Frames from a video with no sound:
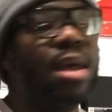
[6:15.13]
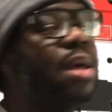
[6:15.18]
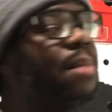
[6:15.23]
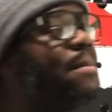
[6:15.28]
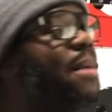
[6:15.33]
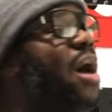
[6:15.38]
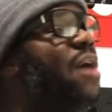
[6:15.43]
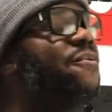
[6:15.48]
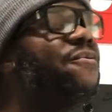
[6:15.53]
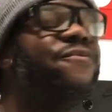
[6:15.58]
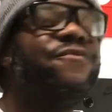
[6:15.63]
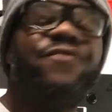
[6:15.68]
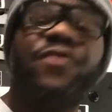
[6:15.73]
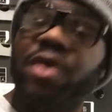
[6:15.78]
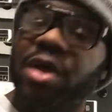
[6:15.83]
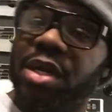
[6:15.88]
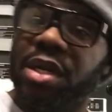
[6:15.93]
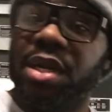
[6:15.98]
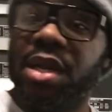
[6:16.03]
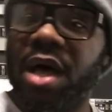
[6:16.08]
My
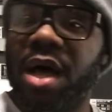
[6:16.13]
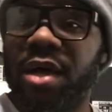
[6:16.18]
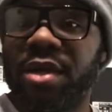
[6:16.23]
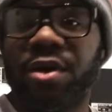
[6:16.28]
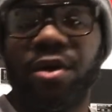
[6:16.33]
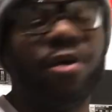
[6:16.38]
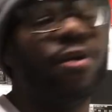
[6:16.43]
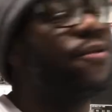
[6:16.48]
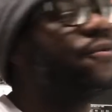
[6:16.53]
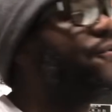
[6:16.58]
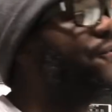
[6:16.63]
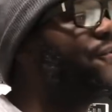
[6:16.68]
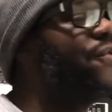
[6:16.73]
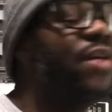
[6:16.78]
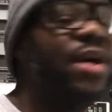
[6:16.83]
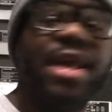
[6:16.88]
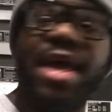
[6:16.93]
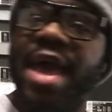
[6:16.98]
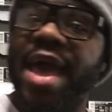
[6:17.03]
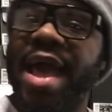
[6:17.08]
Foot Locker,
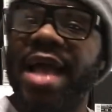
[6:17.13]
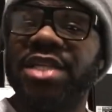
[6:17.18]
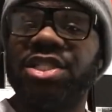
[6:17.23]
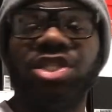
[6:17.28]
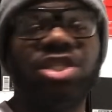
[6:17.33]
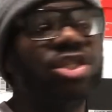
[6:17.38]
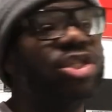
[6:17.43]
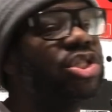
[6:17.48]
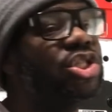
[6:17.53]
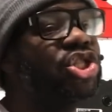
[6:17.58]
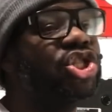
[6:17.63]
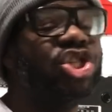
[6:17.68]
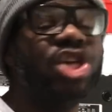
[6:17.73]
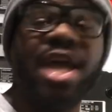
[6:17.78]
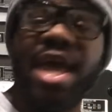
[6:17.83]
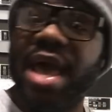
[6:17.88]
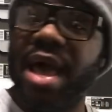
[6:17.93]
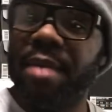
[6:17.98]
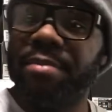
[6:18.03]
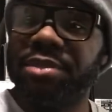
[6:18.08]
Foot Action,
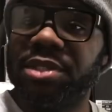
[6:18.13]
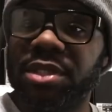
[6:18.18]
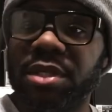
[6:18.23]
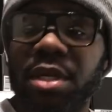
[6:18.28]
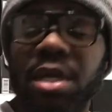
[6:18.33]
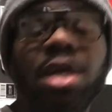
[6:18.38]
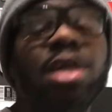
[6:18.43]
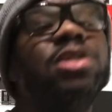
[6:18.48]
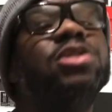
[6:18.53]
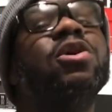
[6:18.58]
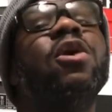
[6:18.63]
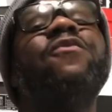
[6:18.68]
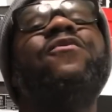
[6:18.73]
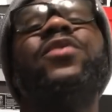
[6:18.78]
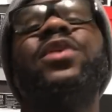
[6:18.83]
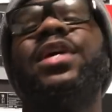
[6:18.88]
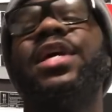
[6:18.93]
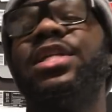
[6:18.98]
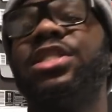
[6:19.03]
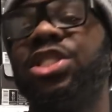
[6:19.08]
Champs. Don't
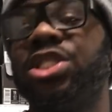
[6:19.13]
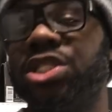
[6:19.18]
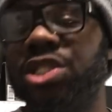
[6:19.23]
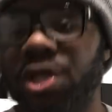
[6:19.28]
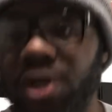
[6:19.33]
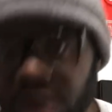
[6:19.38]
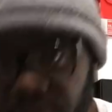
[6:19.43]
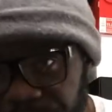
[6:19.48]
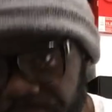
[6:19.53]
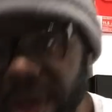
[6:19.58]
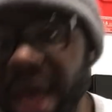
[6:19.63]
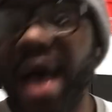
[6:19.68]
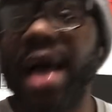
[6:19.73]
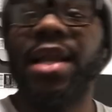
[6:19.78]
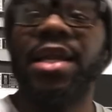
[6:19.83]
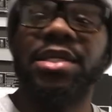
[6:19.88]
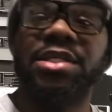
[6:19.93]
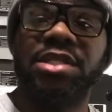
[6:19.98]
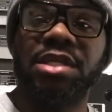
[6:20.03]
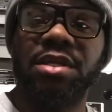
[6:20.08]
forget Shoe
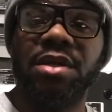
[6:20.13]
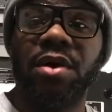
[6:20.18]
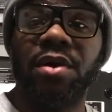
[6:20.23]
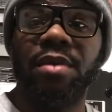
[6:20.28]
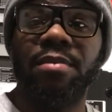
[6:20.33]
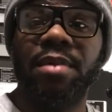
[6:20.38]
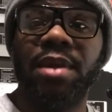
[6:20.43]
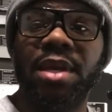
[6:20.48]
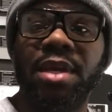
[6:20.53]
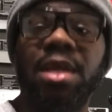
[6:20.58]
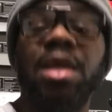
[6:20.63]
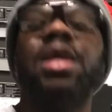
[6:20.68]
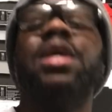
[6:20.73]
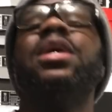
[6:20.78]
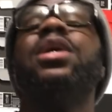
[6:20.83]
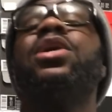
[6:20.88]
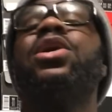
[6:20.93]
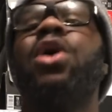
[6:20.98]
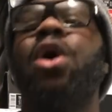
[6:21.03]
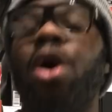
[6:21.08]
Palace. You know what I mean?
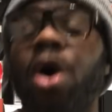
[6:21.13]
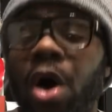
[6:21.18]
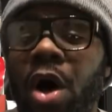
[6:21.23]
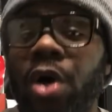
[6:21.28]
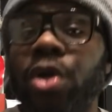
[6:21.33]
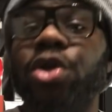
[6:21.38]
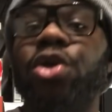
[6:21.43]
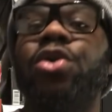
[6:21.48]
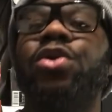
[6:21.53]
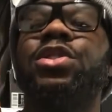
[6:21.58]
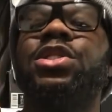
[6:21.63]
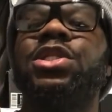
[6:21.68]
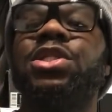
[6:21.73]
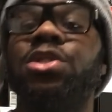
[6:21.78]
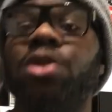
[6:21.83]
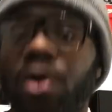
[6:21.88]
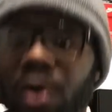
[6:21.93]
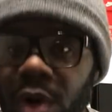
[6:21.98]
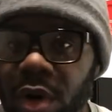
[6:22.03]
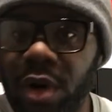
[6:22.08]
Call your
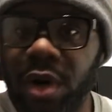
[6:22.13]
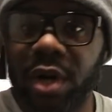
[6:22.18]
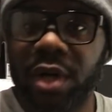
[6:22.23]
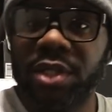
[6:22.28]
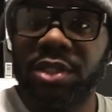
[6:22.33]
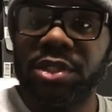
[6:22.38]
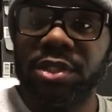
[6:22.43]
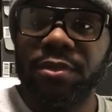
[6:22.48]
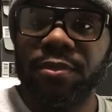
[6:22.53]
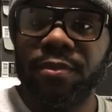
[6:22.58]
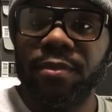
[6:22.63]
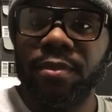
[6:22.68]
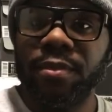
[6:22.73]
stores.